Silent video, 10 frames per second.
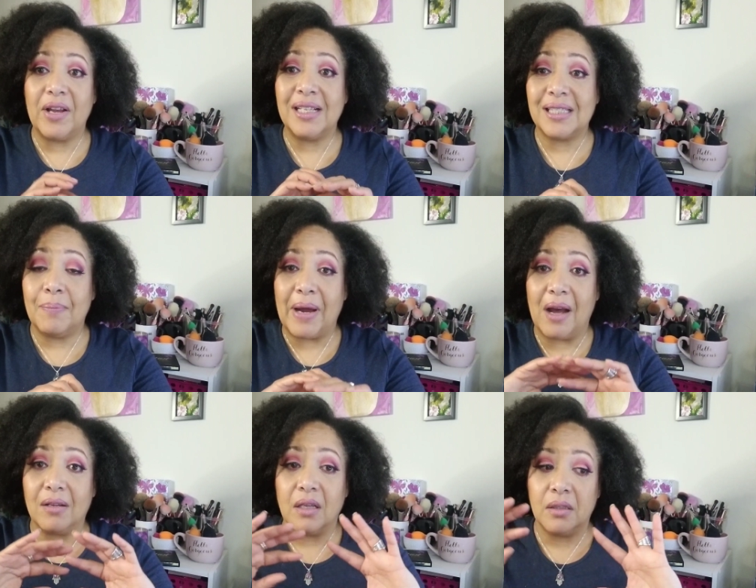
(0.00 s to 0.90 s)
it's
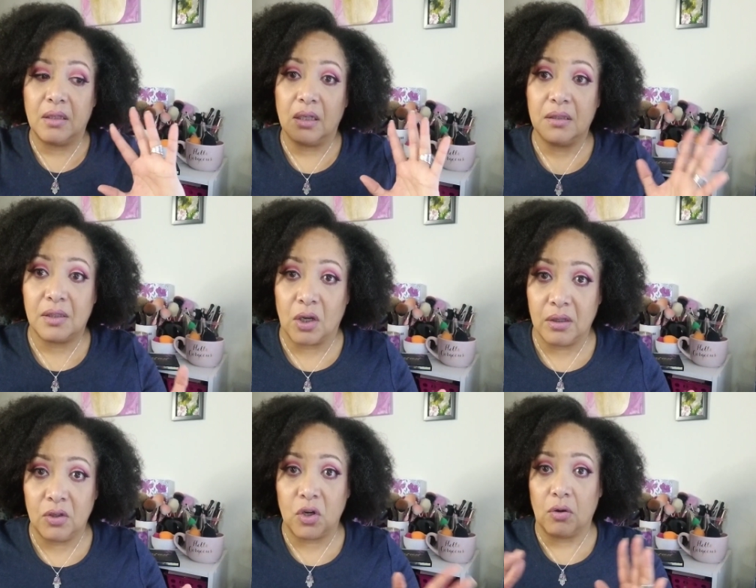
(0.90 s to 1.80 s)
about the,
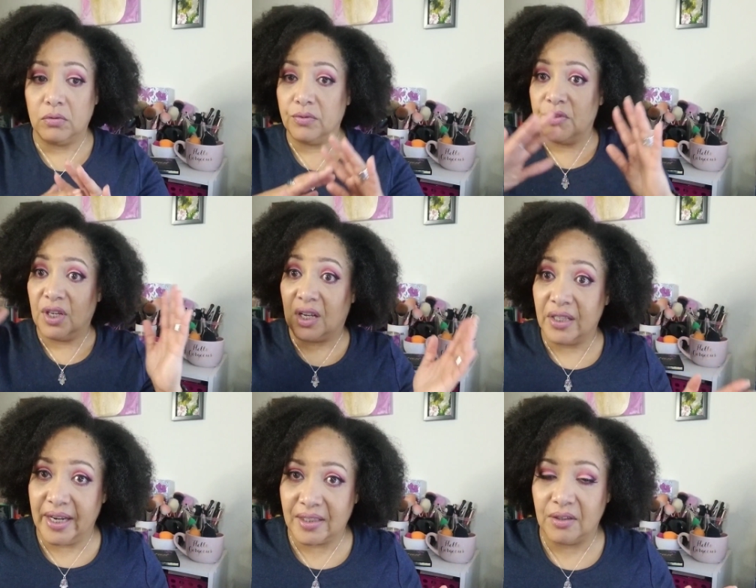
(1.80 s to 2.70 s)
you know, the
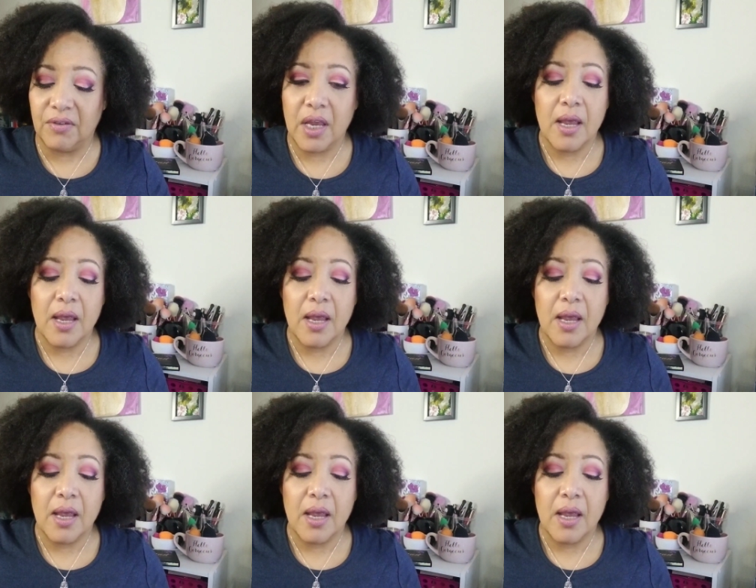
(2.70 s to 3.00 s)
collective.